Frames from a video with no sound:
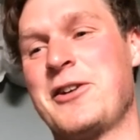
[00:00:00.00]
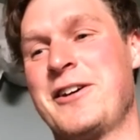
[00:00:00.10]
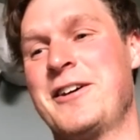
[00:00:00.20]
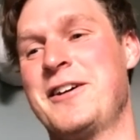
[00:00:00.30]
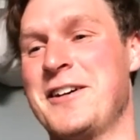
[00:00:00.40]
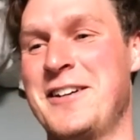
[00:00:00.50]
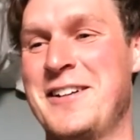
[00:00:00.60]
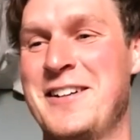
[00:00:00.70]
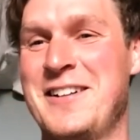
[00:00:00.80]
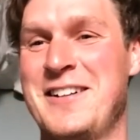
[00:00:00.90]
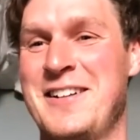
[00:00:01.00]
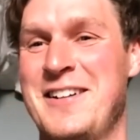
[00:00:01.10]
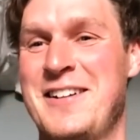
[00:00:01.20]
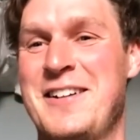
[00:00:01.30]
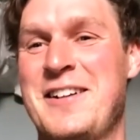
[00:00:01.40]
good.
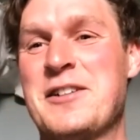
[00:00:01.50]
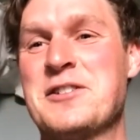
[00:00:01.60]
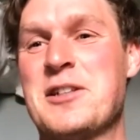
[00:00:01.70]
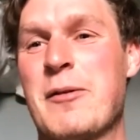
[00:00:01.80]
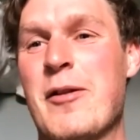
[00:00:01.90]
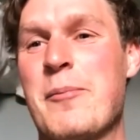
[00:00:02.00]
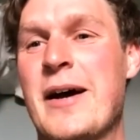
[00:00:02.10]
Oh. It was some of the